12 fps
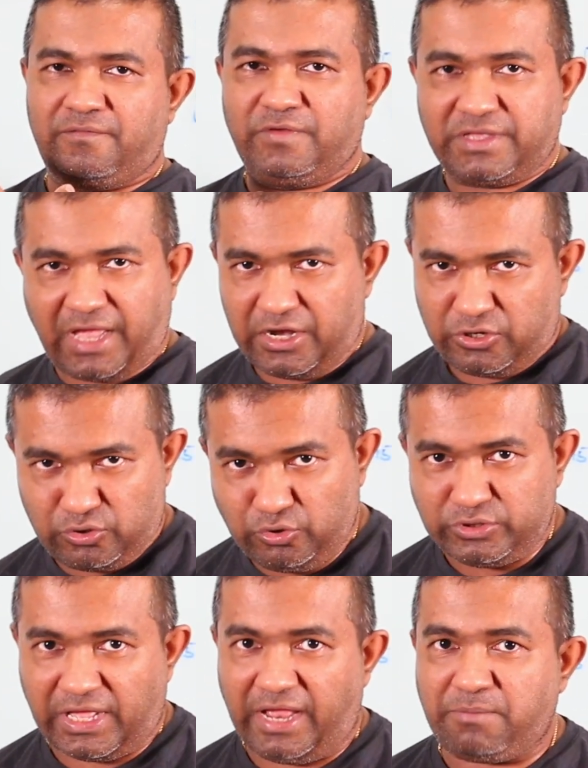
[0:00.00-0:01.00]
we can
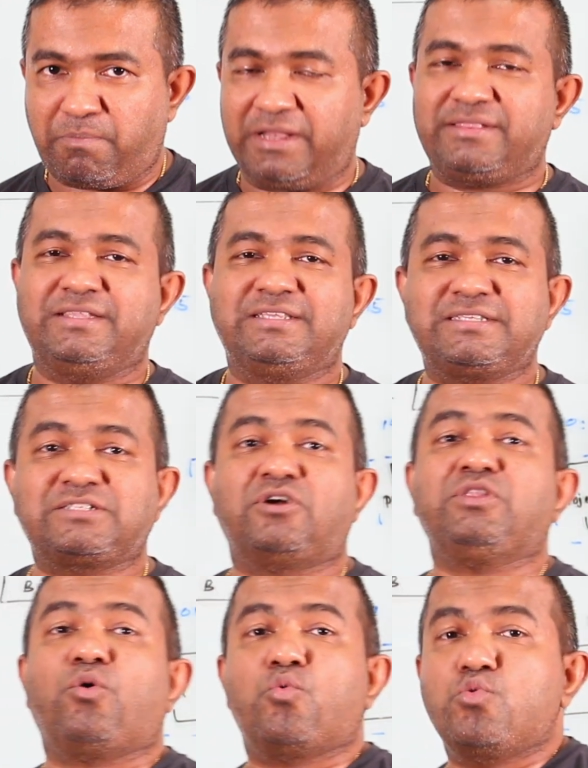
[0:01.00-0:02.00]
do that, but this is
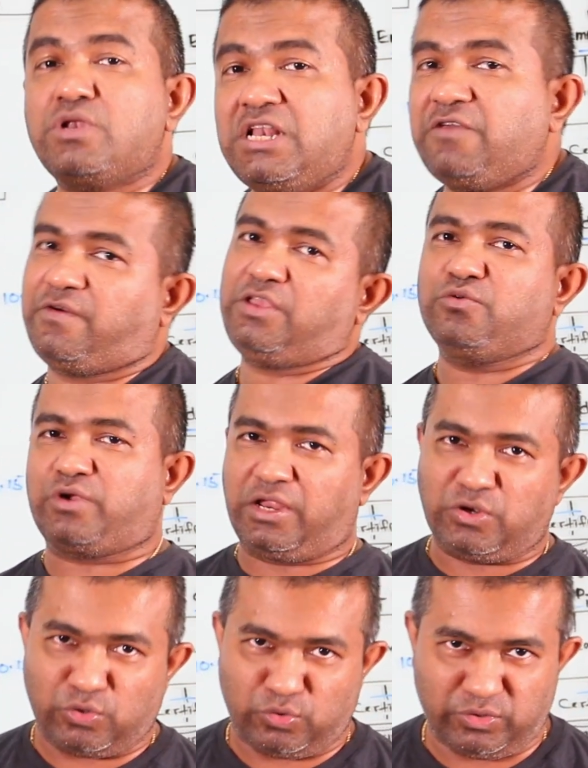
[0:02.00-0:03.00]
not the only way you
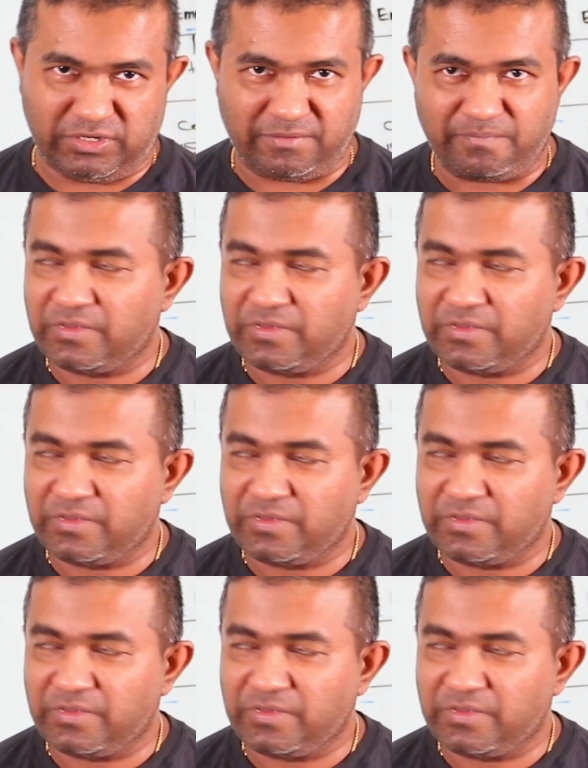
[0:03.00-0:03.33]
can do it.